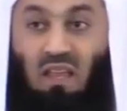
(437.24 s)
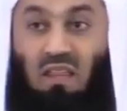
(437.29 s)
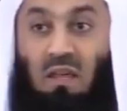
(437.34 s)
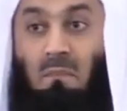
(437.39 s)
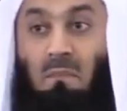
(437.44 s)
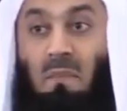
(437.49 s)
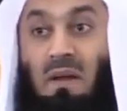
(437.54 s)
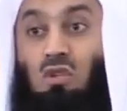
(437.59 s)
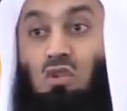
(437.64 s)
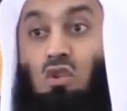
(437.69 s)
The
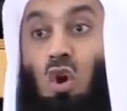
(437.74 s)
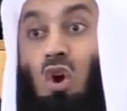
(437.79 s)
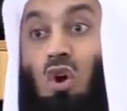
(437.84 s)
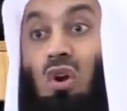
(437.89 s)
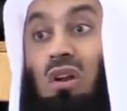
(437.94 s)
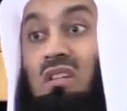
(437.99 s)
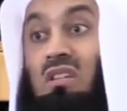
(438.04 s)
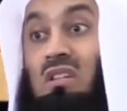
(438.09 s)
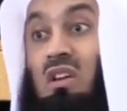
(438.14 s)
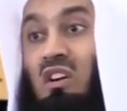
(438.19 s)

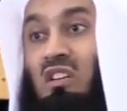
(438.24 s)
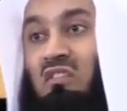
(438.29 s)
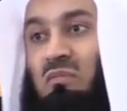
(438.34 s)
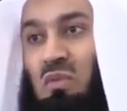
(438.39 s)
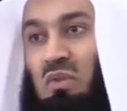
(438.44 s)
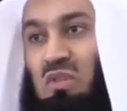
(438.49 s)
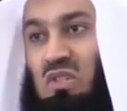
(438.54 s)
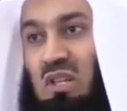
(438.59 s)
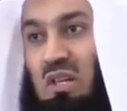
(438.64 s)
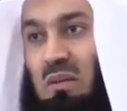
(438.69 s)
majority of
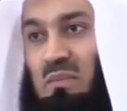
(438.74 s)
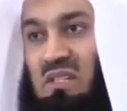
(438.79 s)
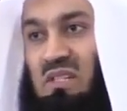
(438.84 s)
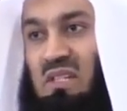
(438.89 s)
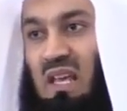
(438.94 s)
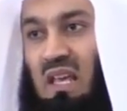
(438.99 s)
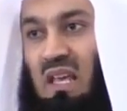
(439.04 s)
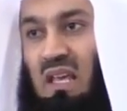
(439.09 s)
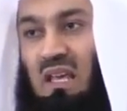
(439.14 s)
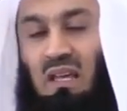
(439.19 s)
Muslims
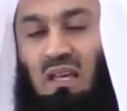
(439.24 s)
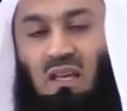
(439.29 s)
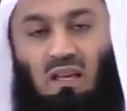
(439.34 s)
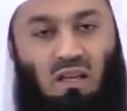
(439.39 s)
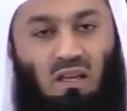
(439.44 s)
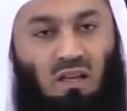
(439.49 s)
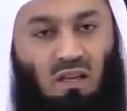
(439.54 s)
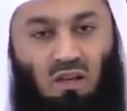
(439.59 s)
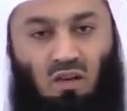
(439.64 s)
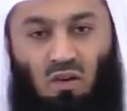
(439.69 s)
say,
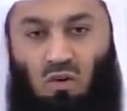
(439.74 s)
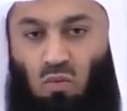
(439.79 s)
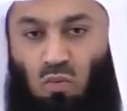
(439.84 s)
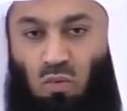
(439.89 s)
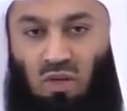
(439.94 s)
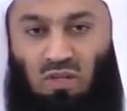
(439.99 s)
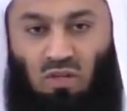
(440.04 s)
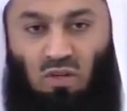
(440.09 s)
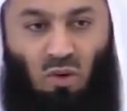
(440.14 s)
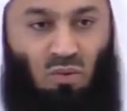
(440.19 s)

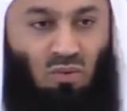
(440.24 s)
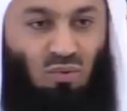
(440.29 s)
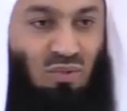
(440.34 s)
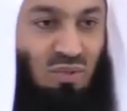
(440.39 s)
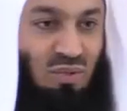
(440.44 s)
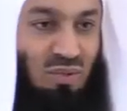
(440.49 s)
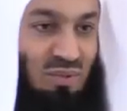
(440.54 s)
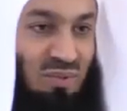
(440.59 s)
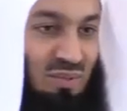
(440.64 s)
we don't.